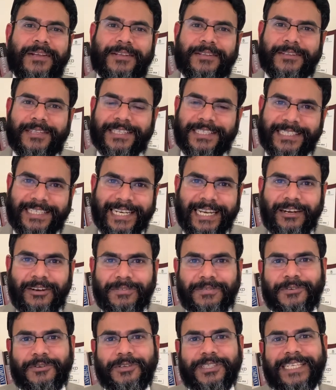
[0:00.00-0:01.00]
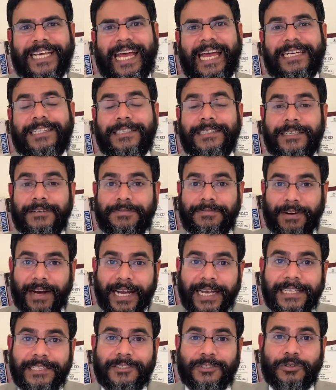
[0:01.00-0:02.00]
The Sale of Goods Act
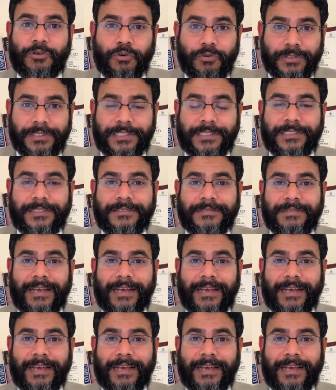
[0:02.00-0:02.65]
defines goods